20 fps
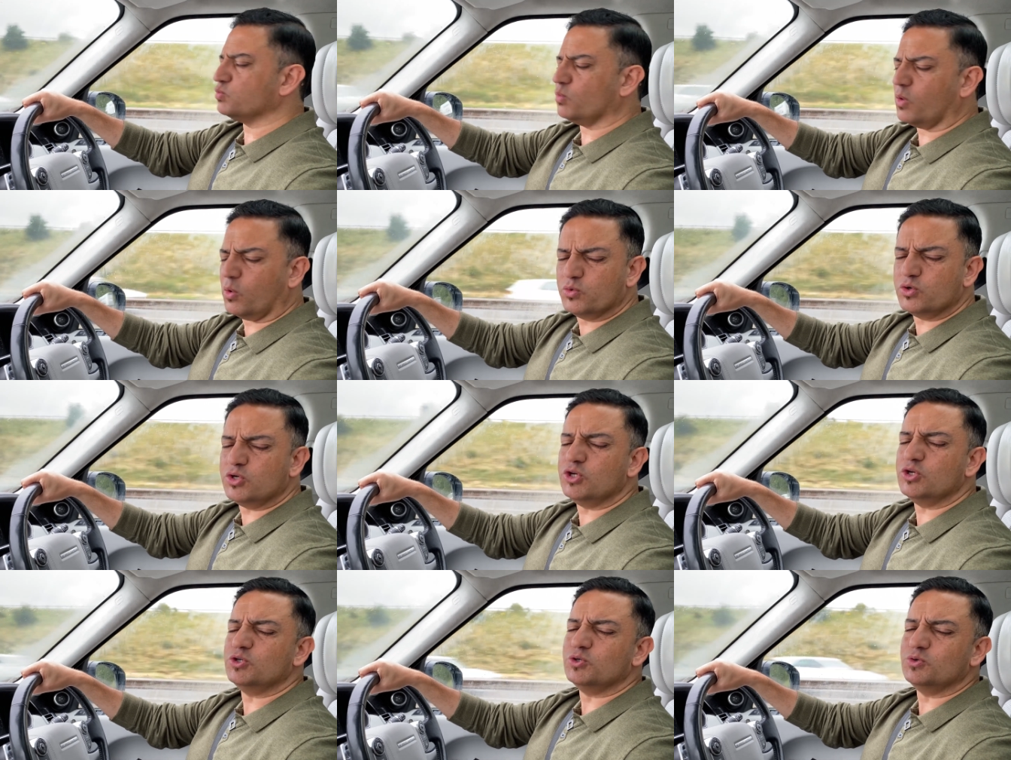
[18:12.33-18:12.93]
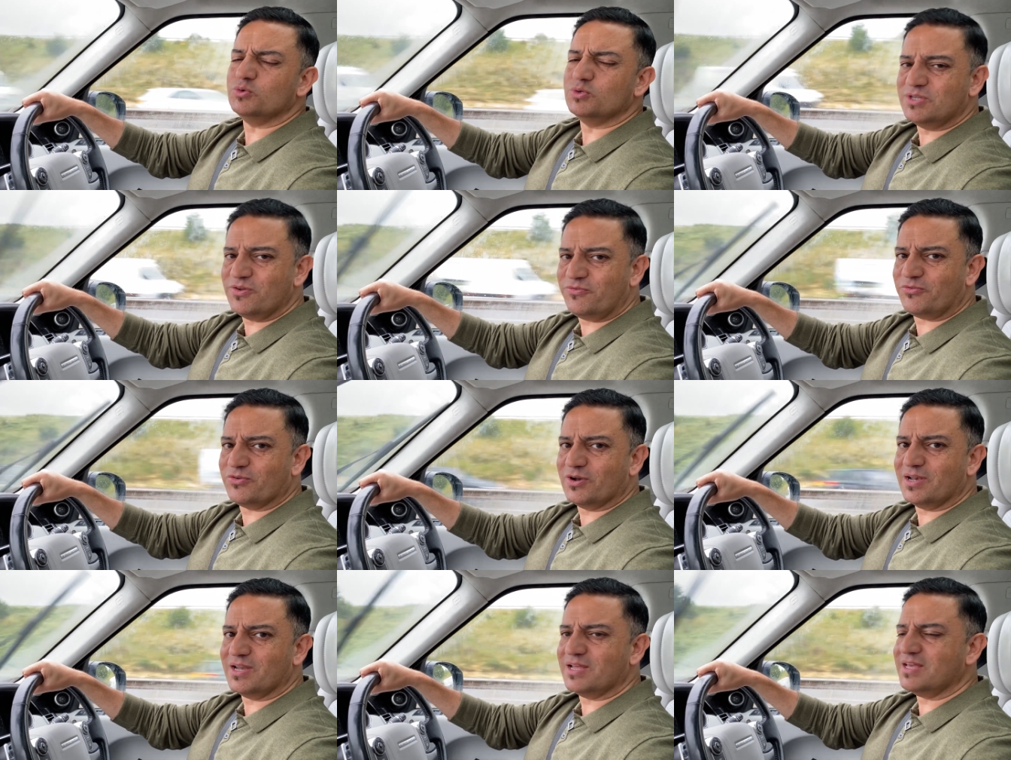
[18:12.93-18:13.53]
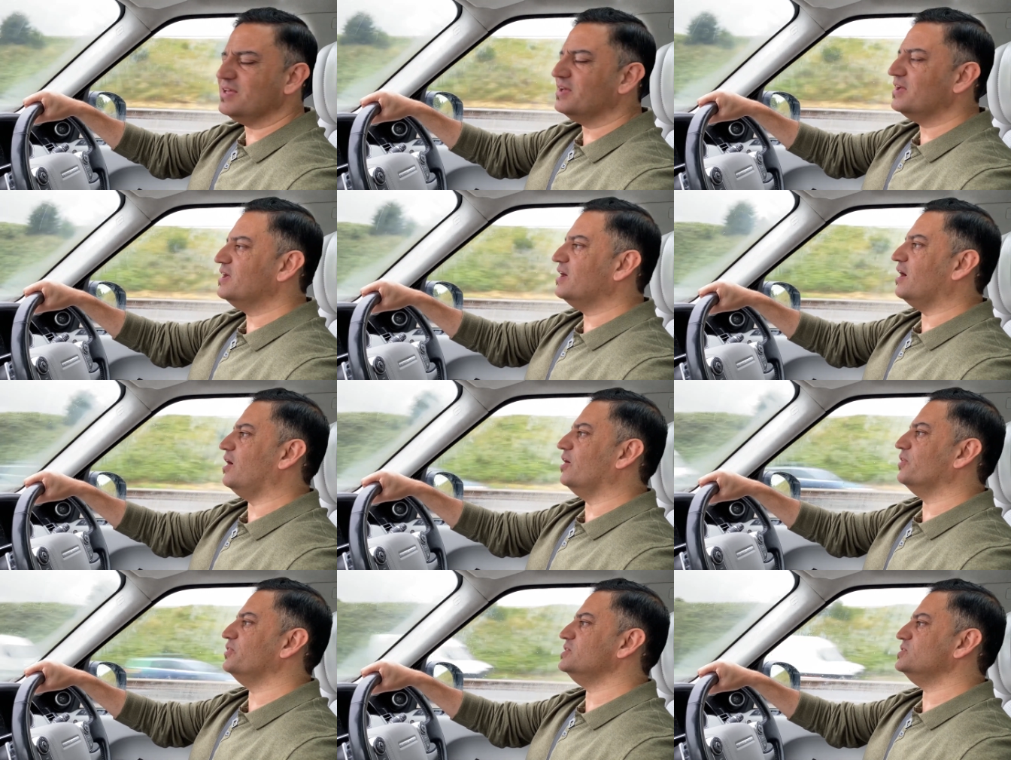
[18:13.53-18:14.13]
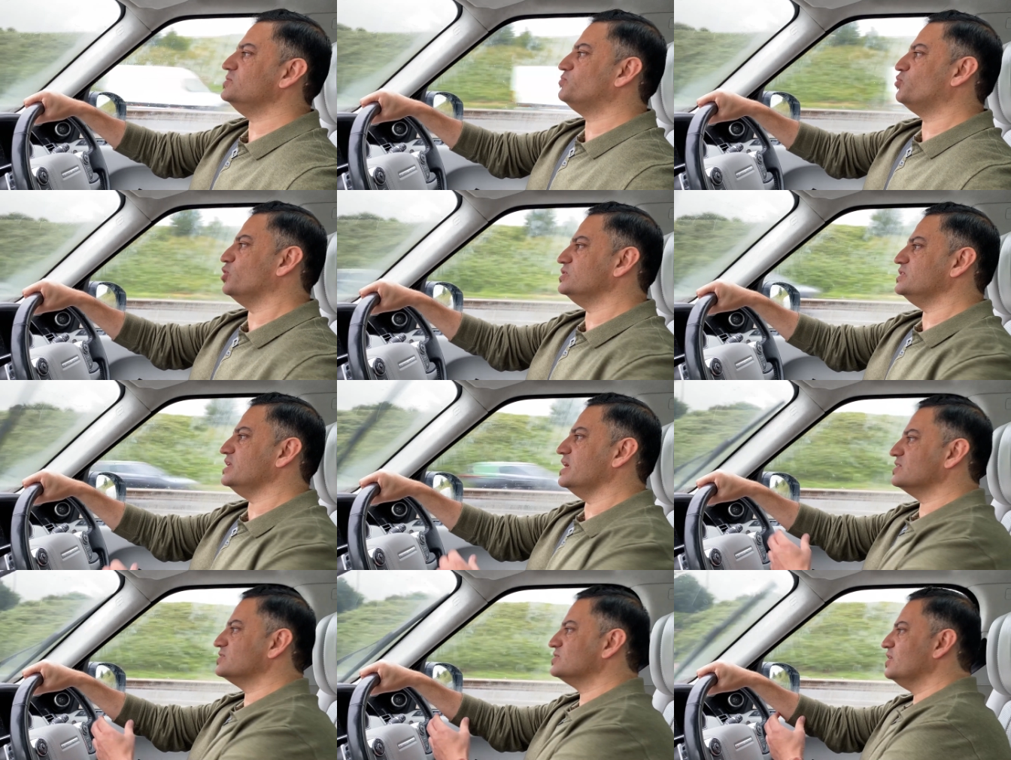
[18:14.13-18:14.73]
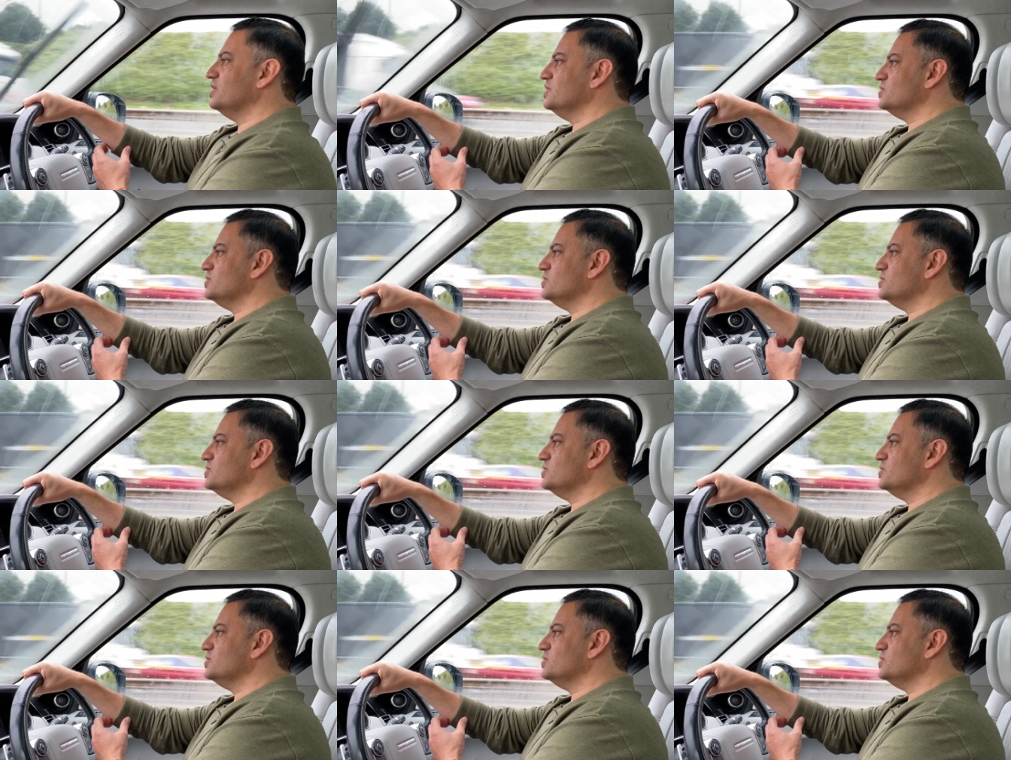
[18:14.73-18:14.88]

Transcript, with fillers: What would you do differently on these projects?